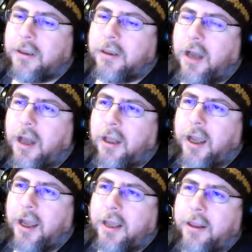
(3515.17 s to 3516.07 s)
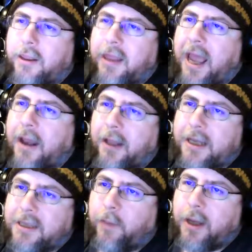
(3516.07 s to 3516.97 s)
Not like that
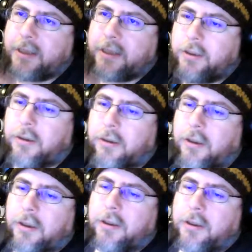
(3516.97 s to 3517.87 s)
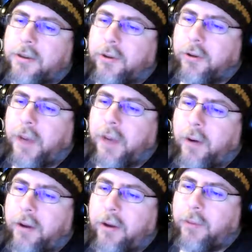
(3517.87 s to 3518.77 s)
lazy bastard. Turtle
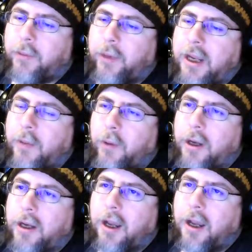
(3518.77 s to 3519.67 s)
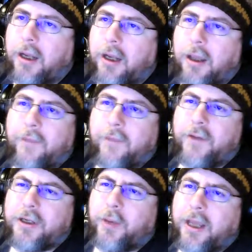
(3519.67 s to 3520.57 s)
Power 319. If you
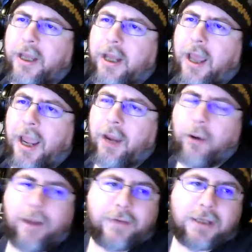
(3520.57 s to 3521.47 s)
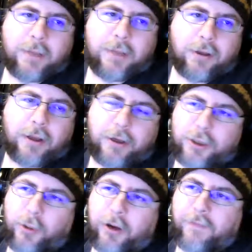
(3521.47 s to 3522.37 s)
just want to get angry every time you look at your
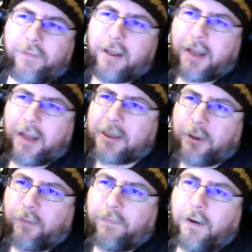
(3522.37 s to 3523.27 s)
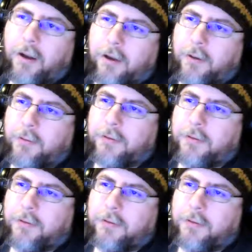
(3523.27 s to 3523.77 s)
Twitter feed, that's who you follow.